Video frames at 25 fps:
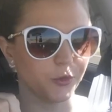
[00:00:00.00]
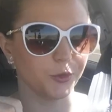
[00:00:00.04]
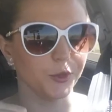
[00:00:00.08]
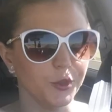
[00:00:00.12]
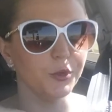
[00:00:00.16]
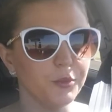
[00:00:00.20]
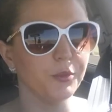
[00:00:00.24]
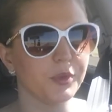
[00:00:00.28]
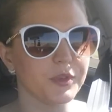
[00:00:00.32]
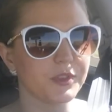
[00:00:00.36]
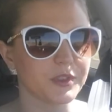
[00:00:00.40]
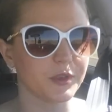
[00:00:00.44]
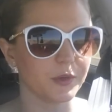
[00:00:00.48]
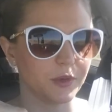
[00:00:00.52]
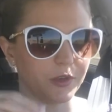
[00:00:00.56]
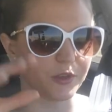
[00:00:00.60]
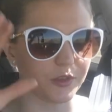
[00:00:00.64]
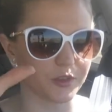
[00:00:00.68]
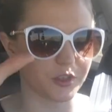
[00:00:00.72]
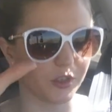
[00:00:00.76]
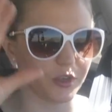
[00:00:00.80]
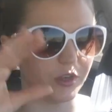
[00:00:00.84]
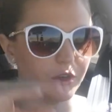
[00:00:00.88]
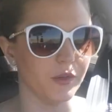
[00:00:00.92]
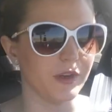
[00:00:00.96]
group, so
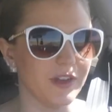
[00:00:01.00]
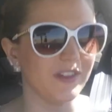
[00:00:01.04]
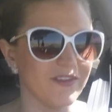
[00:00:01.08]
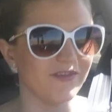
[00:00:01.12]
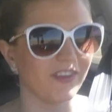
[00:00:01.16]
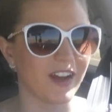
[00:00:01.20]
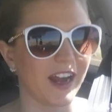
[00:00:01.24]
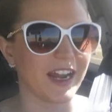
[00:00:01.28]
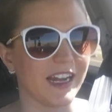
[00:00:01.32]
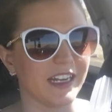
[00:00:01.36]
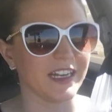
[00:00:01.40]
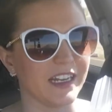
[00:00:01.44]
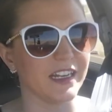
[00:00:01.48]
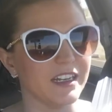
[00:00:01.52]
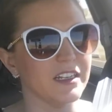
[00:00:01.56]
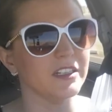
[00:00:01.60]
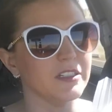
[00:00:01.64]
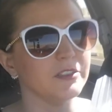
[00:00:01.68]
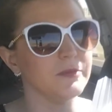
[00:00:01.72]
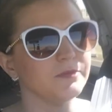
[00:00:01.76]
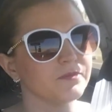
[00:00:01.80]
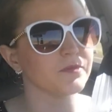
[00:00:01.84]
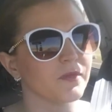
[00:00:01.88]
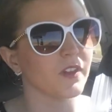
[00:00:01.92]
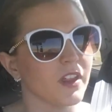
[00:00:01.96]
it'll show invited,
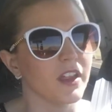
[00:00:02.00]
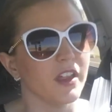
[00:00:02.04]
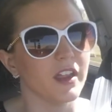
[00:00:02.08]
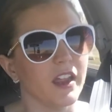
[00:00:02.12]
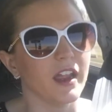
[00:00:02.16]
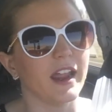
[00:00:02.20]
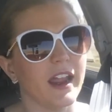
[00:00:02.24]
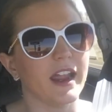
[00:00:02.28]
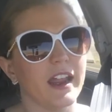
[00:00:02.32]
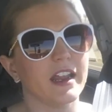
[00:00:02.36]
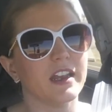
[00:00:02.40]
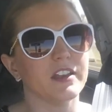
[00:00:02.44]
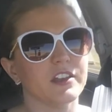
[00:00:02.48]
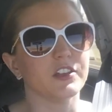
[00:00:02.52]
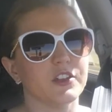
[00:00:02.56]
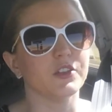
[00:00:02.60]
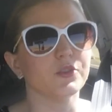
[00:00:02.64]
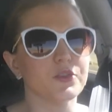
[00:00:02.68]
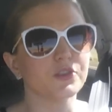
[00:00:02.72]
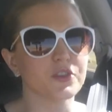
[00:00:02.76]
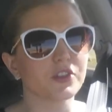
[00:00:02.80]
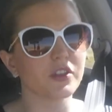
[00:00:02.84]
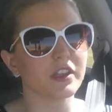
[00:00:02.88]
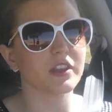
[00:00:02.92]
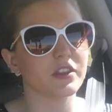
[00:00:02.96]
and
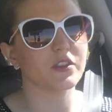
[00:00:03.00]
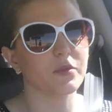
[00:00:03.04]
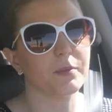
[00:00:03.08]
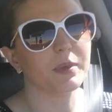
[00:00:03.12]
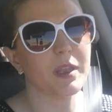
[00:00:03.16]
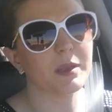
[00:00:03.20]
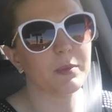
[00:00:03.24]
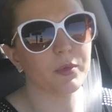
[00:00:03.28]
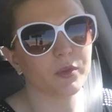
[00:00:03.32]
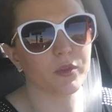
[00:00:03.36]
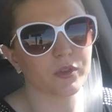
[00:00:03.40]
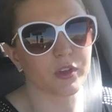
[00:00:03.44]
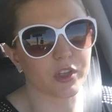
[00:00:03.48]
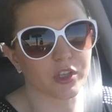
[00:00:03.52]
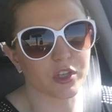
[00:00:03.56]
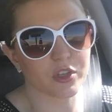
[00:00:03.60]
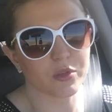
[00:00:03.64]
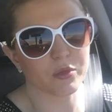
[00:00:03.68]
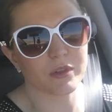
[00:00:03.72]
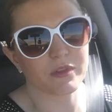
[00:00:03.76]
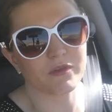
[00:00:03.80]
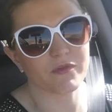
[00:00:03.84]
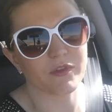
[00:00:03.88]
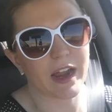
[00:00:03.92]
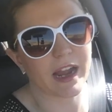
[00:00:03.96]
usually the people that
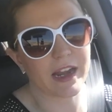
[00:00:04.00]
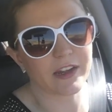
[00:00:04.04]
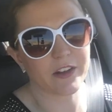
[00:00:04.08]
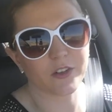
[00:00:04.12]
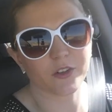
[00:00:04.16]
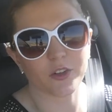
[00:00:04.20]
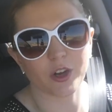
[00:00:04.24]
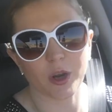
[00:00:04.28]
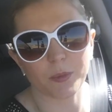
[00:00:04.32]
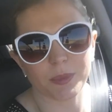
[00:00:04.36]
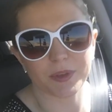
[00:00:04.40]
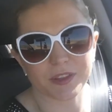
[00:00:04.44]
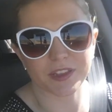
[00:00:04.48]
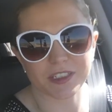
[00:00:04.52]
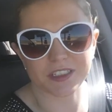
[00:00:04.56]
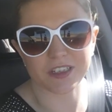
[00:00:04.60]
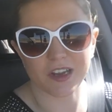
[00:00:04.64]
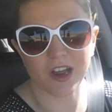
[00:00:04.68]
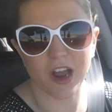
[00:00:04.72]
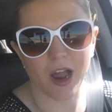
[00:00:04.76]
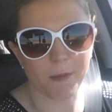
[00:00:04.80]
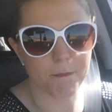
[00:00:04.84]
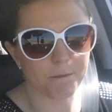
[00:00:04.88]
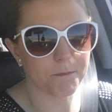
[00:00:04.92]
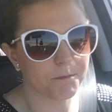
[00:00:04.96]
you invited are up at the
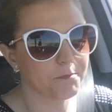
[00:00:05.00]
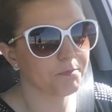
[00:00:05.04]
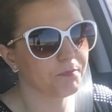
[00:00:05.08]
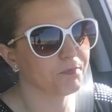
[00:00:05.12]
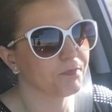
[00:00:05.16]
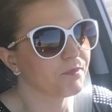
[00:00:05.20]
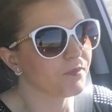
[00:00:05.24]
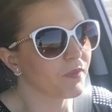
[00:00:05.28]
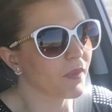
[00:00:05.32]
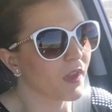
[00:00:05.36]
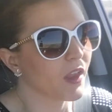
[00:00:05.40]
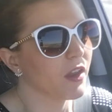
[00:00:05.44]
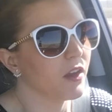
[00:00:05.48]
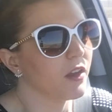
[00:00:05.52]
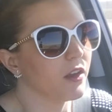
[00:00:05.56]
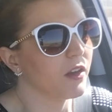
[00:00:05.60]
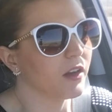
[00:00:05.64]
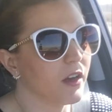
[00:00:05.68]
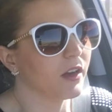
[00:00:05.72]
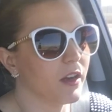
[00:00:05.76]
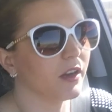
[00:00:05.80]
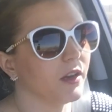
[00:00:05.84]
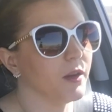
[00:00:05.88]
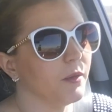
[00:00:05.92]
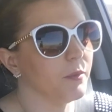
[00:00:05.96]
top.
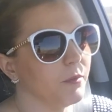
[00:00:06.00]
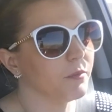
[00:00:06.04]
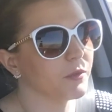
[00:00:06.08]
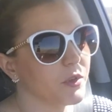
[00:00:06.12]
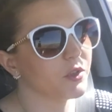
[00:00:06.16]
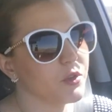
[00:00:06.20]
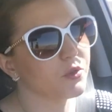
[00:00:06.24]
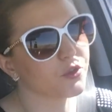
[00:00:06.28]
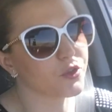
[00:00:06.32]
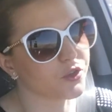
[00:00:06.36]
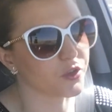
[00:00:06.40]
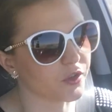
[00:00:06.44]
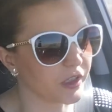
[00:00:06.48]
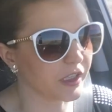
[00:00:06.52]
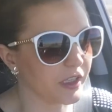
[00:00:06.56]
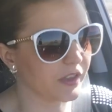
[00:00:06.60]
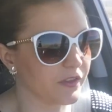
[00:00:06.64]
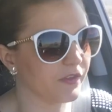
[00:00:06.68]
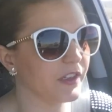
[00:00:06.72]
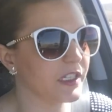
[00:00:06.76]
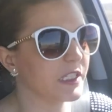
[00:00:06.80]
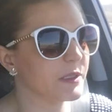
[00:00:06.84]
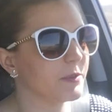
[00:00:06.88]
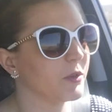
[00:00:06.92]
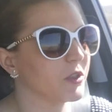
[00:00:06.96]
Usually,
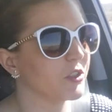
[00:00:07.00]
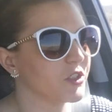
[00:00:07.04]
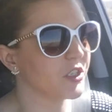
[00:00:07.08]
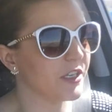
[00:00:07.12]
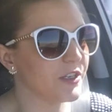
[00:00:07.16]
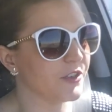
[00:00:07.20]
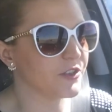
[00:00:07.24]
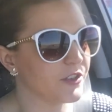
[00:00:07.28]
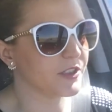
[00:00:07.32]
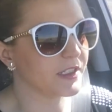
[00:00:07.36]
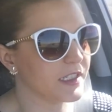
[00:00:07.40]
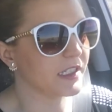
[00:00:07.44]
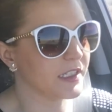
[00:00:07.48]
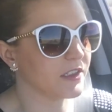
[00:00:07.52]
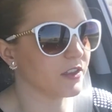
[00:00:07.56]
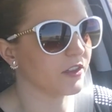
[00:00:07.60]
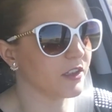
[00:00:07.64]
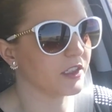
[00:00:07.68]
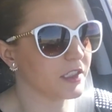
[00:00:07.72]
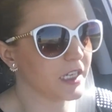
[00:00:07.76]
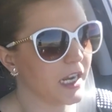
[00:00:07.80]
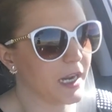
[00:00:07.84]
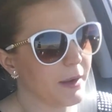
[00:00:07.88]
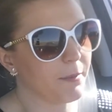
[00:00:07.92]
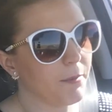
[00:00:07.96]
Facebook changes things
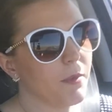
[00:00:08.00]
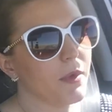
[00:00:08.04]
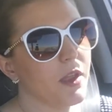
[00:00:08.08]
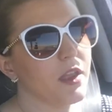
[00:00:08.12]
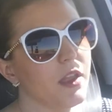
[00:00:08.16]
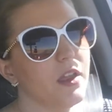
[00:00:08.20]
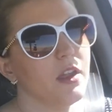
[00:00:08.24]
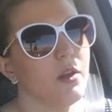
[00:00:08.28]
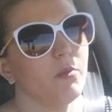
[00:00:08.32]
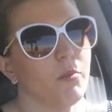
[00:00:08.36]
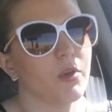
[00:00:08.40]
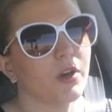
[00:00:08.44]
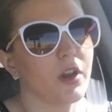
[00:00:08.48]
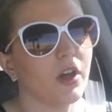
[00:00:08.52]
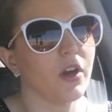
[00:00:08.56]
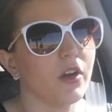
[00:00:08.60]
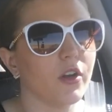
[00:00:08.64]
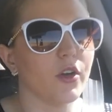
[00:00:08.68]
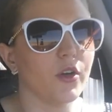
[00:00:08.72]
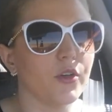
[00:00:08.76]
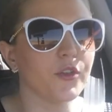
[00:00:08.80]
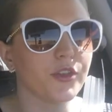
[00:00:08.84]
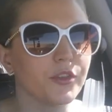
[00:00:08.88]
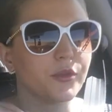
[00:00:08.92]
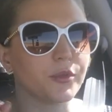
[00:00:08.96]
all the time, but
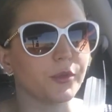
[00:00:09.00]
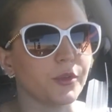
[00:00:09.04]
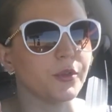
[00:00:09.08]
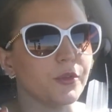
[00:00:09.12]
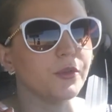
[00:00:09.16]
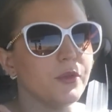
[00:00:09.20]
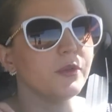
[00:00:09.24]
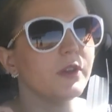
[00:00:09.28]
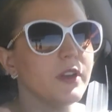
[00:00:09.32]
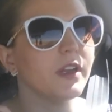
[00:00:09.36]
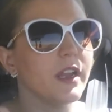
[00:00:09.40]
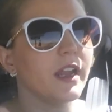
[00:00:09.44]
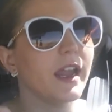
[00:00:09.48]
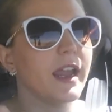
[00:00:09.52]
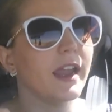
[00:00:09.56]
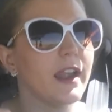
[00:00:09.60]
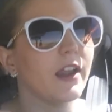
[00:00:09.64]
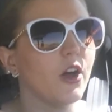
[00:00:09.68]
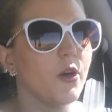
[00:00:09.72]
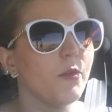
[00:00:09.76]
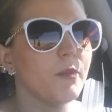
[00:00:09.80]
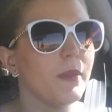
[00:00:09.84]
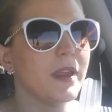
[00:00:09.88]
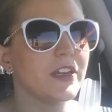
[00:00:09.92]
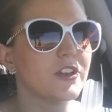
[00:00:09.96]
I'll go through
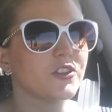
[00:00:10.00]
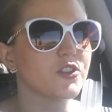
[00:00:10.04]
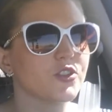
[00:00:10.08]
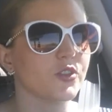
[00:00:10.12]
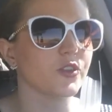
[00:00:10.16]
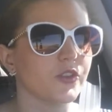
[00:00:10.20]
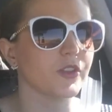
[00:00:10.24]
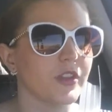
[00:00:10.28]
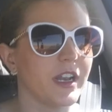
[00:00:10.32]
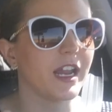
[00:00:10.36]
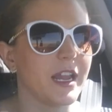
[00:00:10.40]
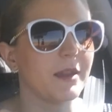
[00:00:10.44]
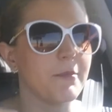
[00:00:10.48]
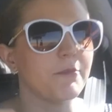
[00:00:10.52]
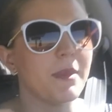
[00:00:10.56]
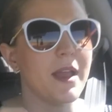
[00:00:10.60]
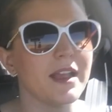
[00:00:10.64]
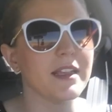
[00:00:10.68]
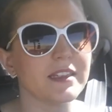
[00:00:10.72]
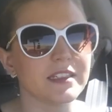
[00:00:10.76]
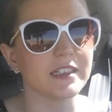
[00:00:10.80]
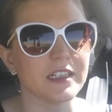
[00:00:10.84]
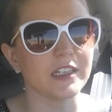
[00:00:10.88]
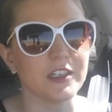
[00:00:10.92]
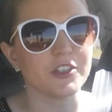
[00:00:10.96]
and I'll make sure that I
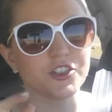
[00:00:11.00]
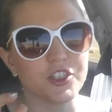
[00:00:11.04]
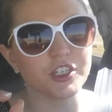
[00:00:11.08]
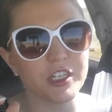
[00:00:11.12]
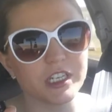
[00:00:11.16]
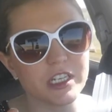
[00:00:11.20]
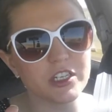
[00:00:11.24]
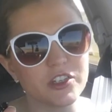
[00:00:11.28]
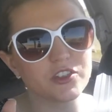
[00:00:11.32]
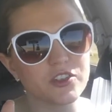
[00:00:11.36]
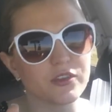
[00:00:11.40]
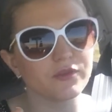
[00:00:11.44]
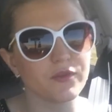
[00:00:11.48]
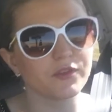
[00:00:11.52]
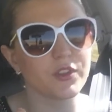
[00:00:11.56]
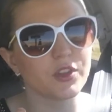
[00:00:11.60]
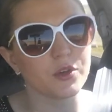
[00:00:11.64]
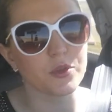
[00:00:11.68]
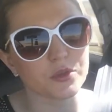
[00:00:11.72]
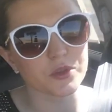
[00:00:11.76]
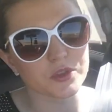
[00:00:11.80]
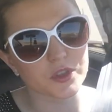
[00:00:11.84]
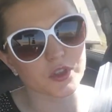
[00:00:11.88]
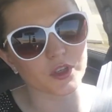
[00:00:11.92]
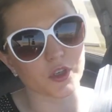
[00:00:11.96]
message each of
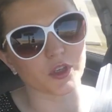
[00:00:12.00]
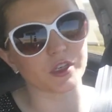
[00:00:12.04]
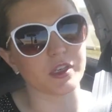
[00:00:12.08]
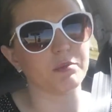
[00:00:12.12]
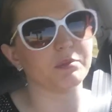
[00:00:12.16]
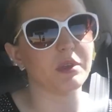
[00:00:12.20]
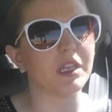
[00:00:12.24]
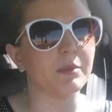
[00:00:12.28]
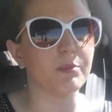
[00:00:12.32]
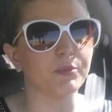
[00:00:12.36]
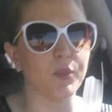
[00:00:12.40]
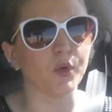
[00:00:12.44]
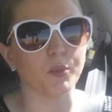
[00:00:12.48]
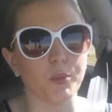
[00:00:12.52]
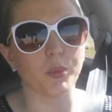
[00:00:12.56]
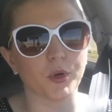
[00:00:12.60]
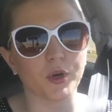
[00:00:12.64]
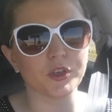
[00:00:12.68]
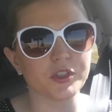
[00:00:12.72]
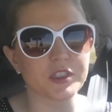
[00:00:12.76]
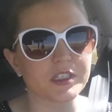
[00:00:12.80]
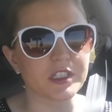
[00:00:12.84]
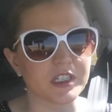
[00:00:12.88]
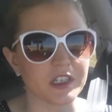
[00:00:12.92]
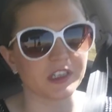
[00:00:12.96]
those 30 people
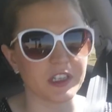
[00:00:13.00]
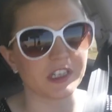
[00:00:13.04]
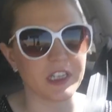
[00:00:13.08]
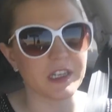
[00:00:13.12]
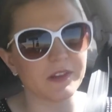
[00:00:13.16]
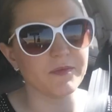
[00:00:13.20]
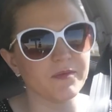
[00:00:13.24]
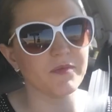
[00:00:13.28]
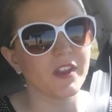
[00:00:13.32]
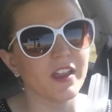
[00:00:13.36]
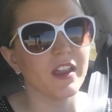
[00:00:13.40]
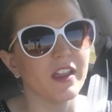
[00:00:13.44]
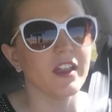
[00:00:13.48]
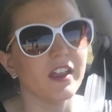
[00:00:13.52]
personally